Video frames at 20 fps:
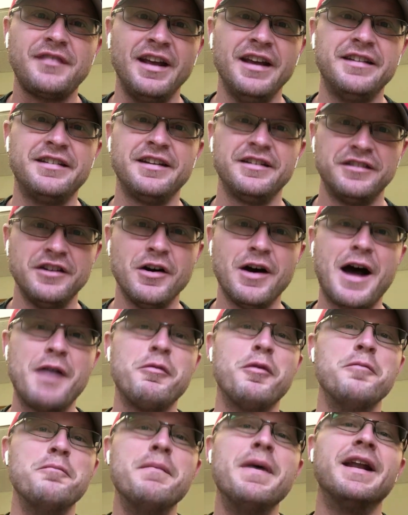He says, No, I
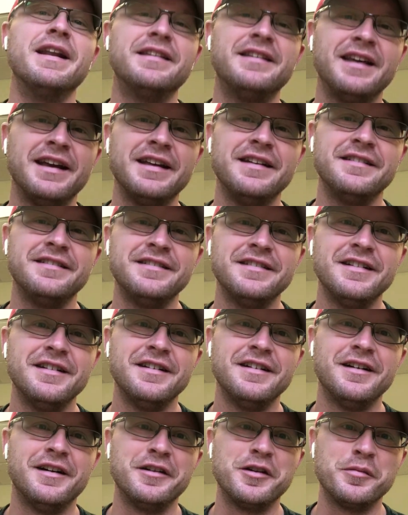will meditate
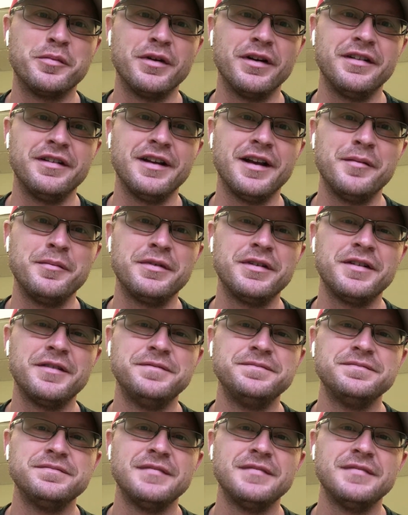on your precepts.